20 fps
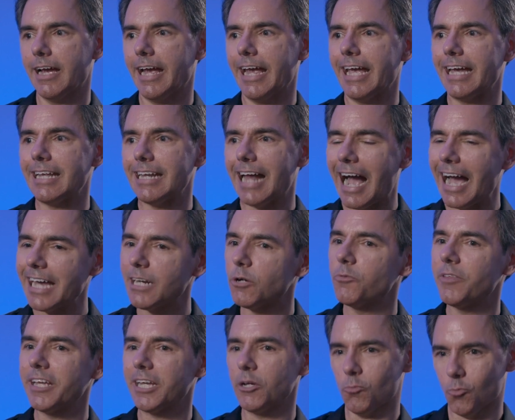And I
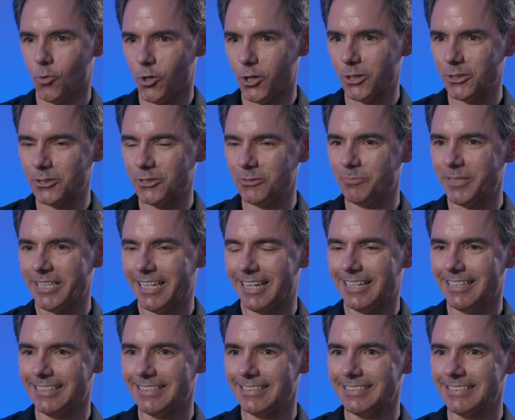don't think it works
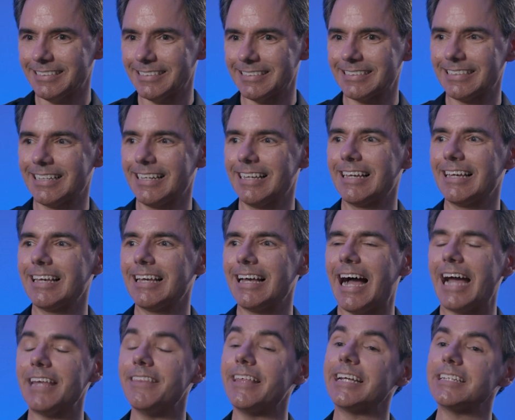because
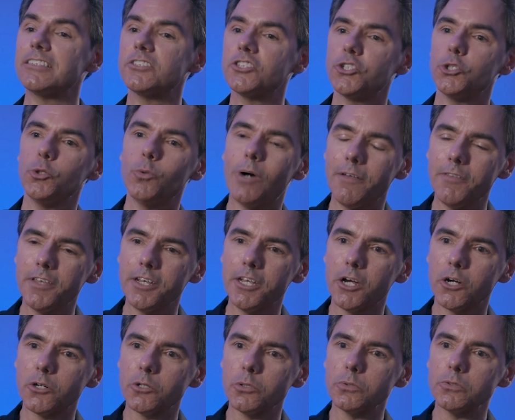I think it's too on the
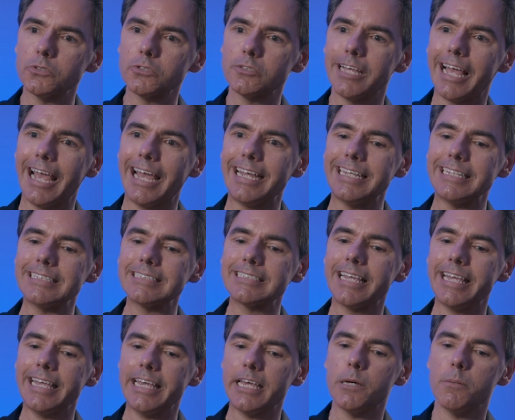nose and it's
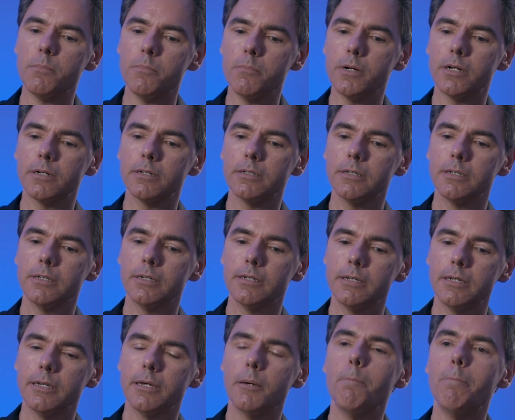him
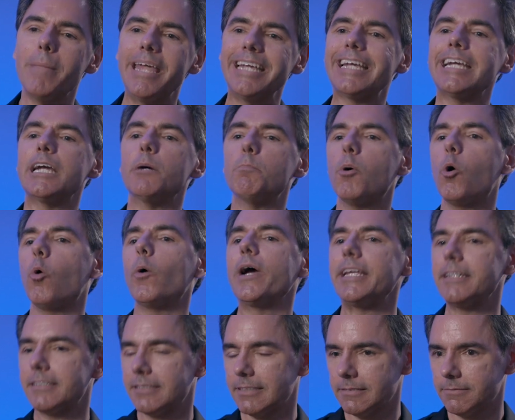making a
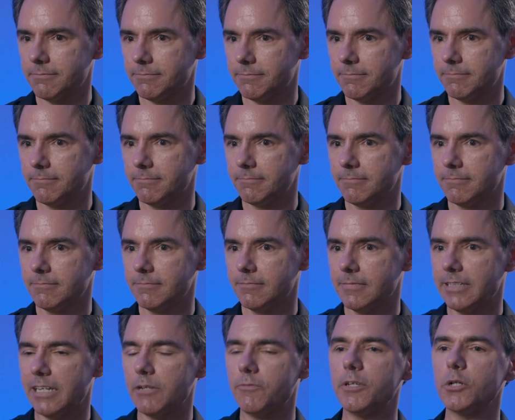point.
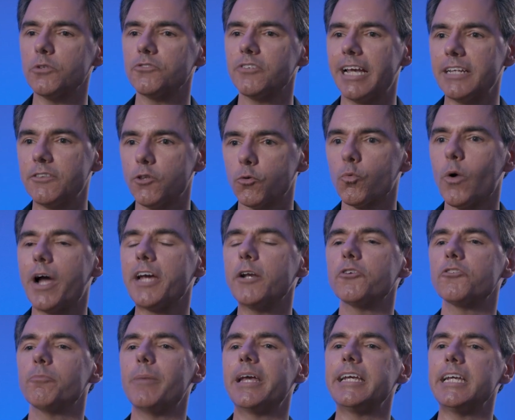It feels like the
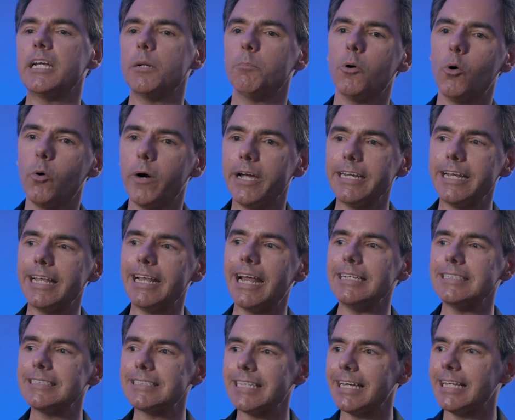writer's making a point, and I
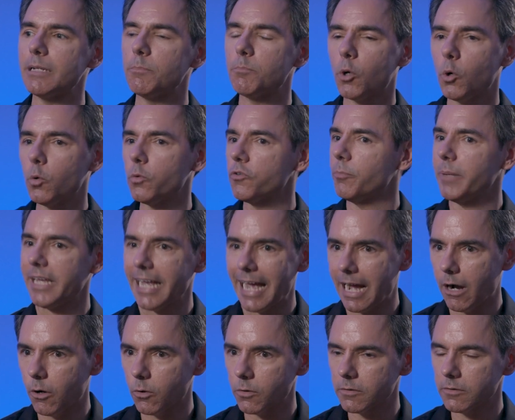say it pulls me
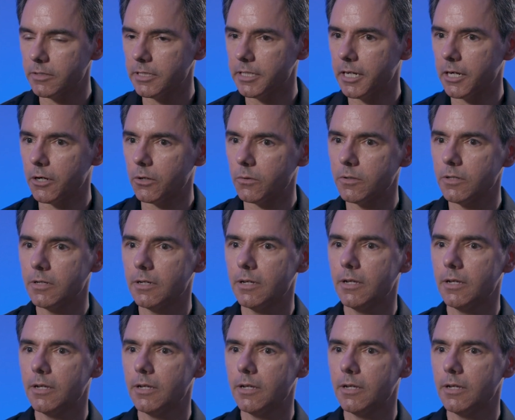out, you know?